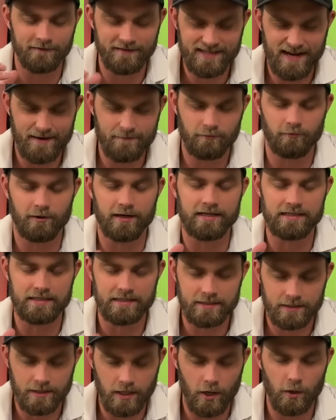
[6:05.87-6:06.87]
debris,
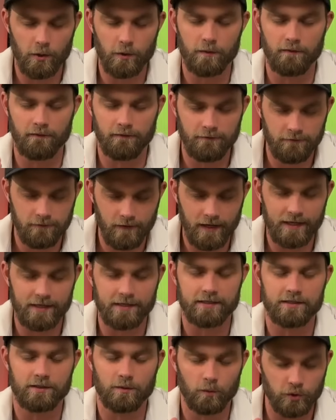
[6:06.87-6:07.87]
stone,
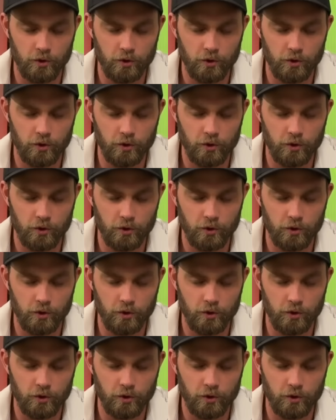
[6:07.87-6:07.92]
flint,